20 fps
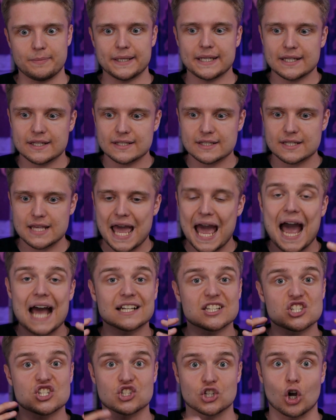because
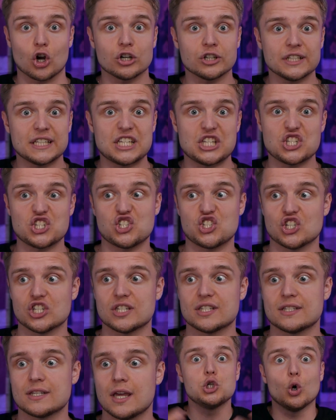at start, he's
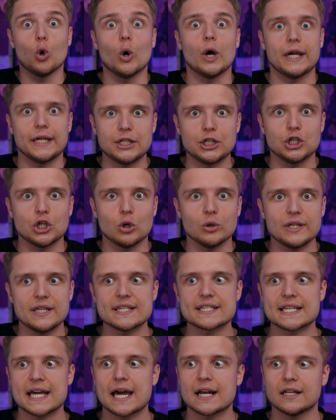just annoyed. You know,
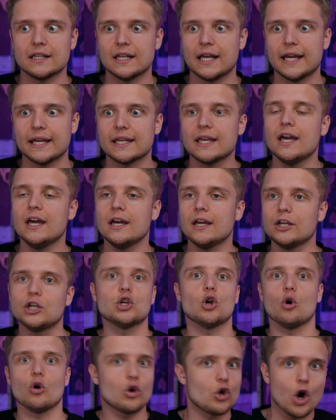he's kind of like,
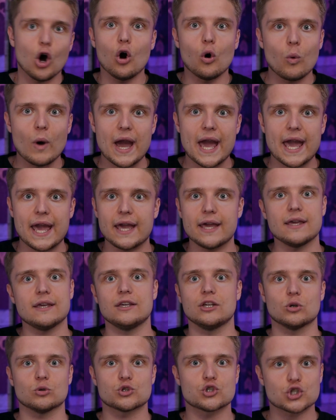you know, go away,
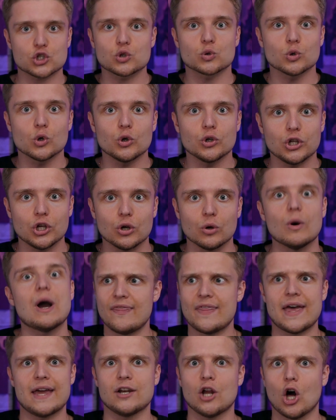you know, screw you.
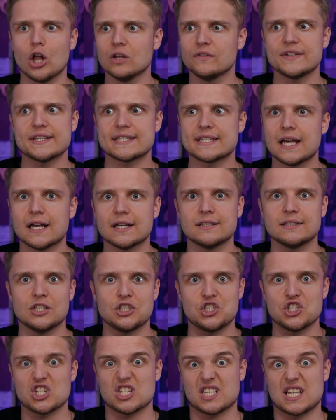And then all of a sudden,
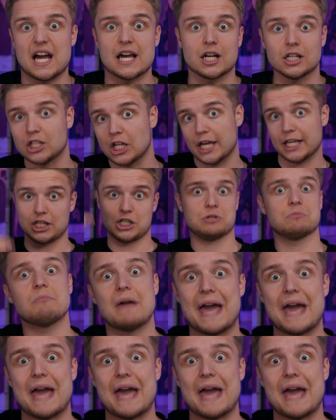it just kind of, like,